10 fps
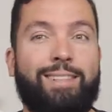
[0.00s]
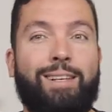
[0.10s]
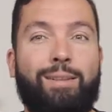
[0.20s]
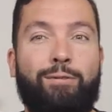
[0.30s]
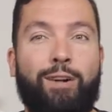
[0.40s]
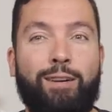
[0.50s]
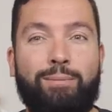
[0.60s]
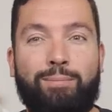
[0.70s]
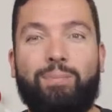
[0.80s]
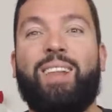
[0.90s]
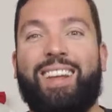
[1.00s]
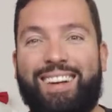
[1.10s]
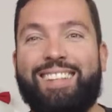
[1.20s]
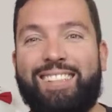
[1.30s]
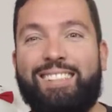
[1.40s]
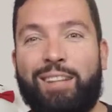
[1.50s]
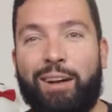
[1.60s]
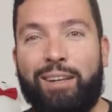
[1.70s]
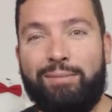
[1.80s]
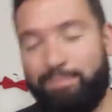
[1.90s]
Does that sound fun? Let's get
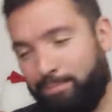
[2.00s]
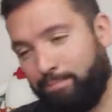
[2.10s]
started.